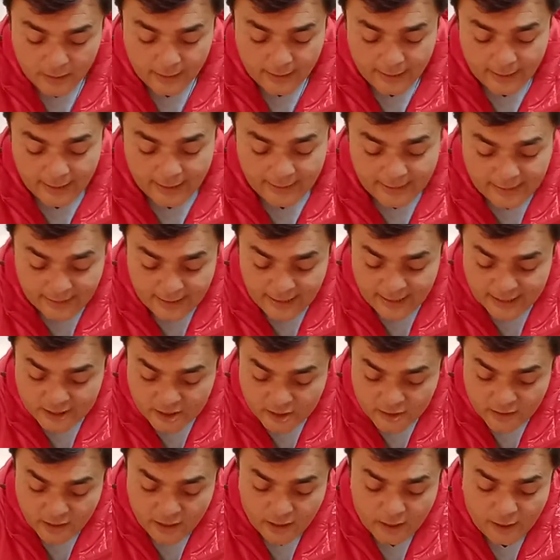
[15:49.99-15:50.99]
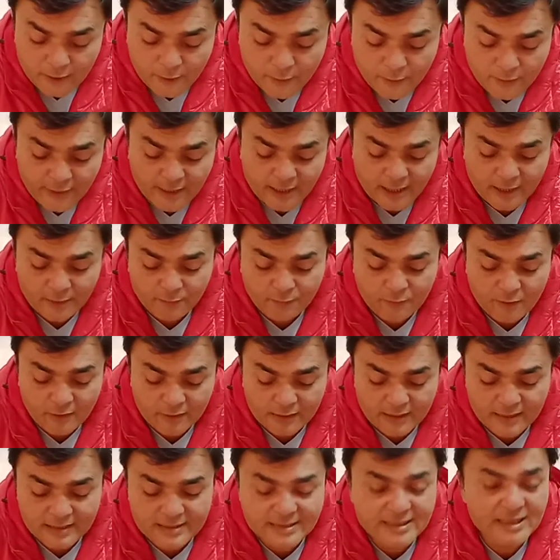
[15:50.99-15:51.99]
International Union
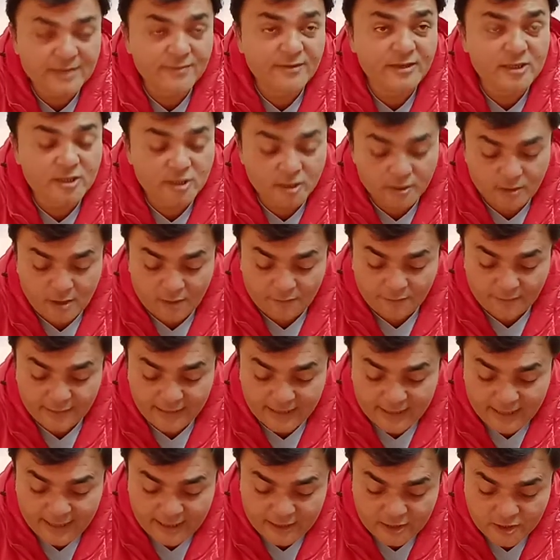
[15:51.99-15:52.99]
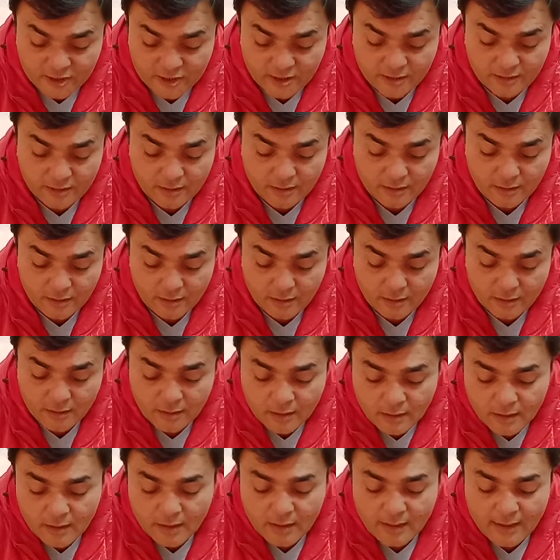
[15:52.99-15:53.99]
for Conservation of Nature,
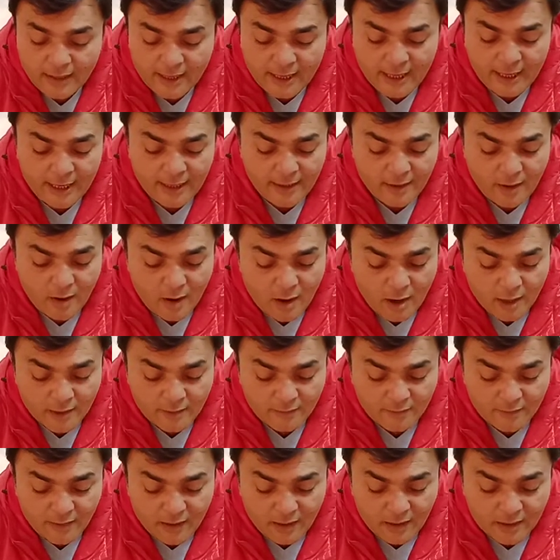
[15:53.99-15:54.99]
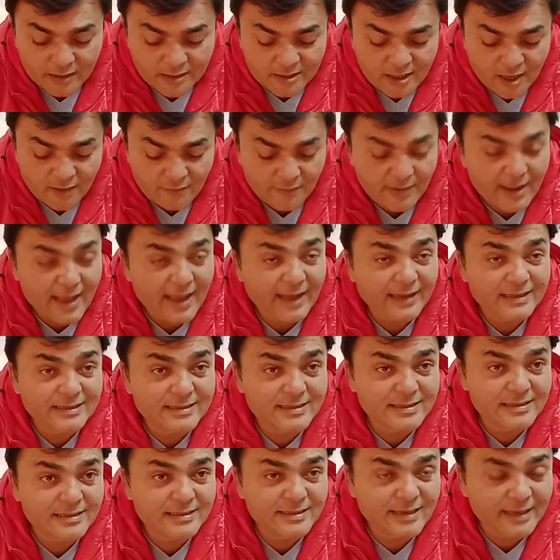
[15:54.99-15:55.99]
in on verge of
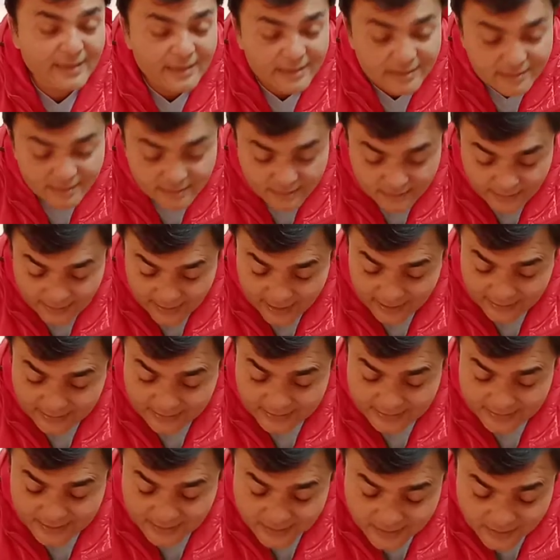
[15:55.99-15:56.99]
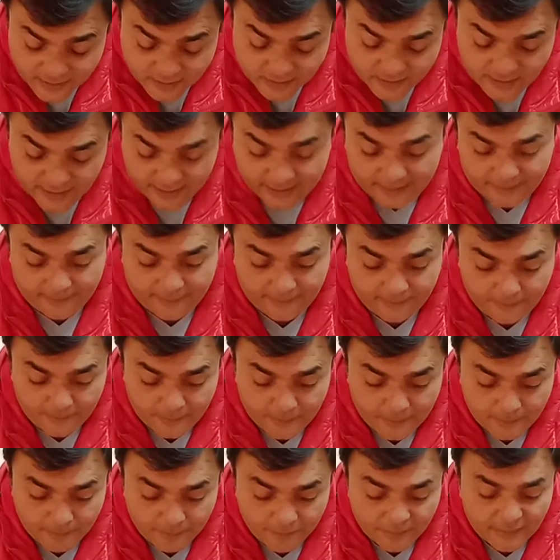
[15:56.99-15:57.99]

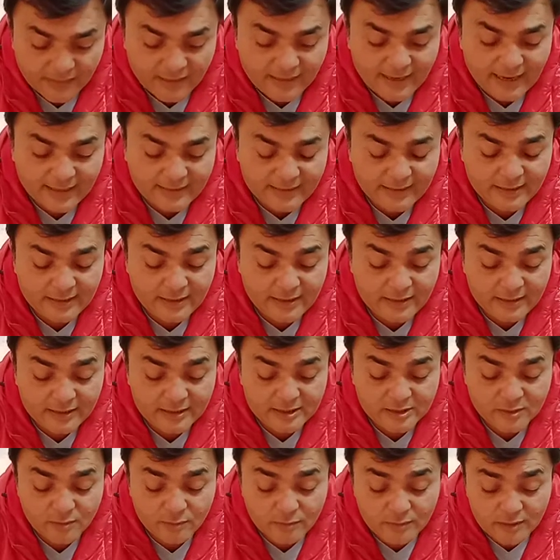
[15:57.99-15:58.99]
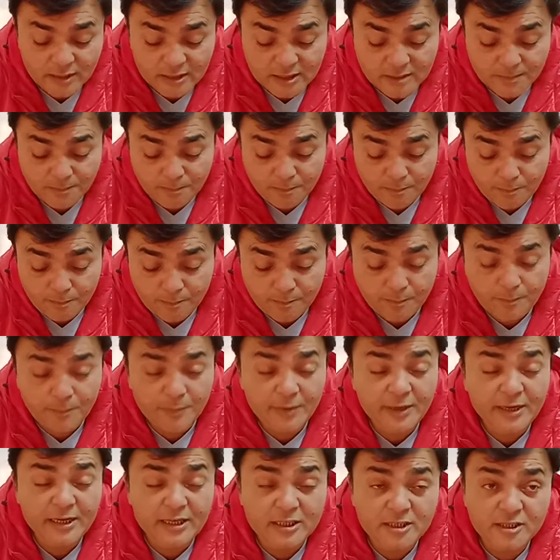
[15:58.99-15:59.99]
existing categories. So these
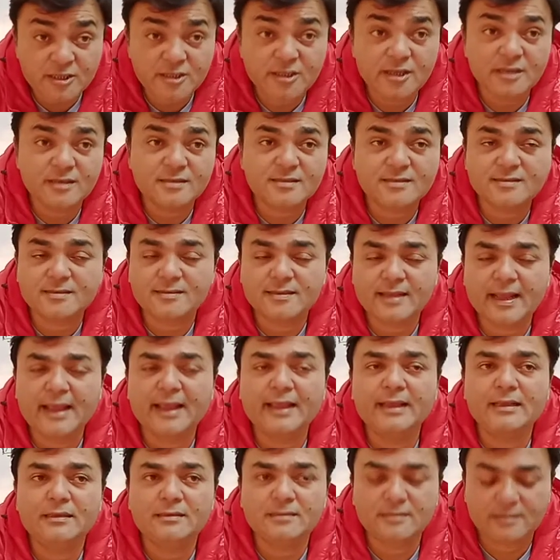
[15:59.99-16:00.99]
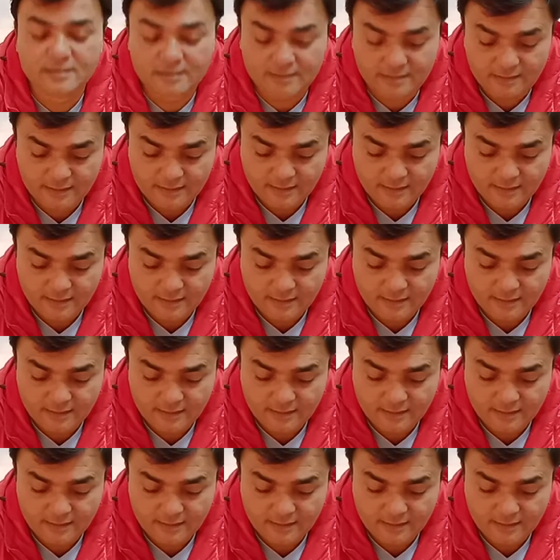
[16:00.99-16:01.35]
precious things